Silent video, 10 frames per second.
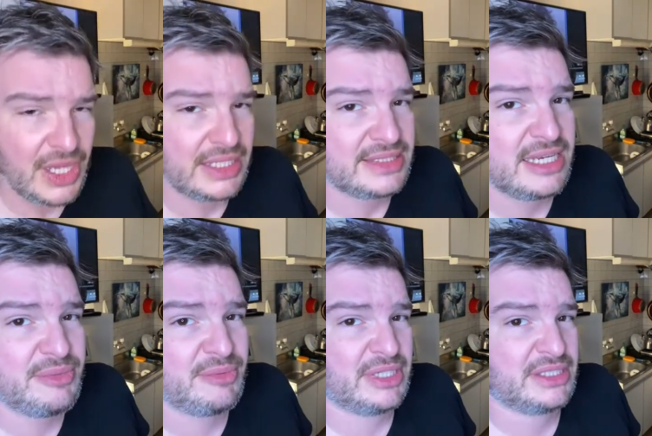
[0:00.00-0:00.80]
Same
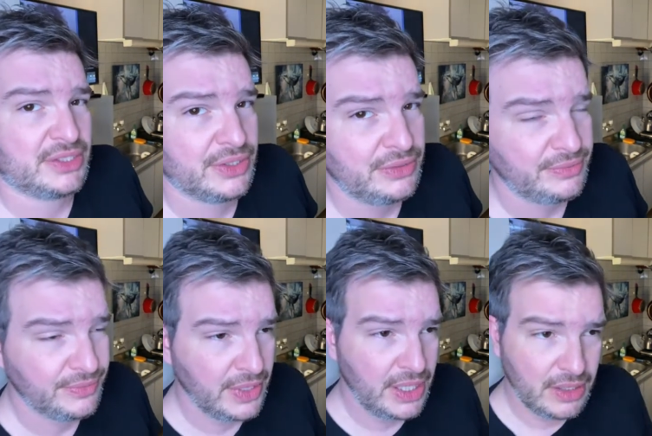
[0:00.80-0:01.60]
in Mexico,
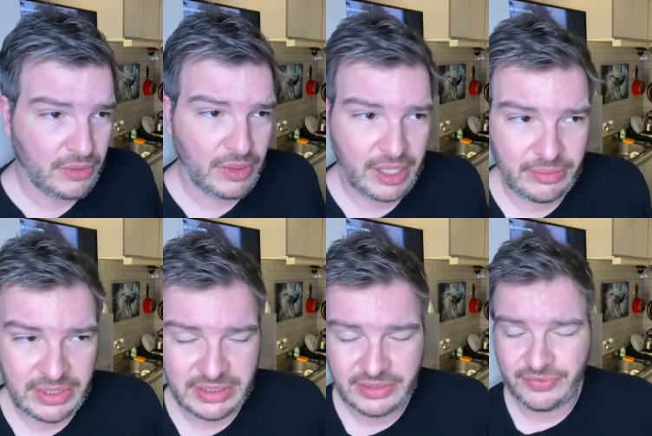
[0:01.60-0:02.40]
where I
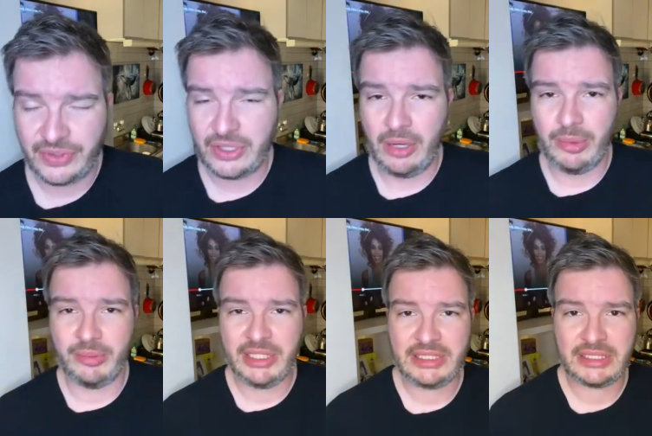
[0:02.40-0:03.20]
was for a couple
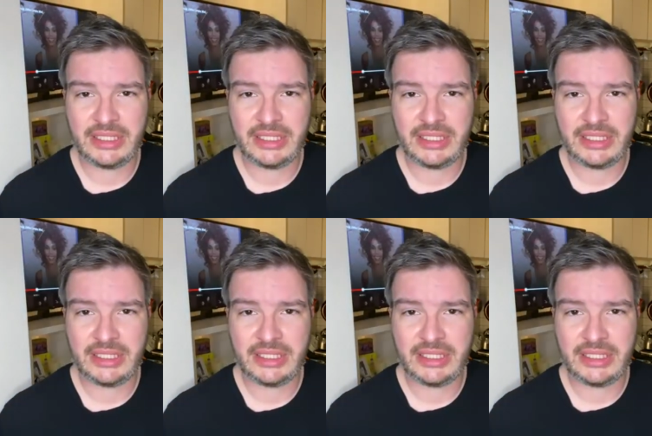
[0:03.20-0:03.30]
months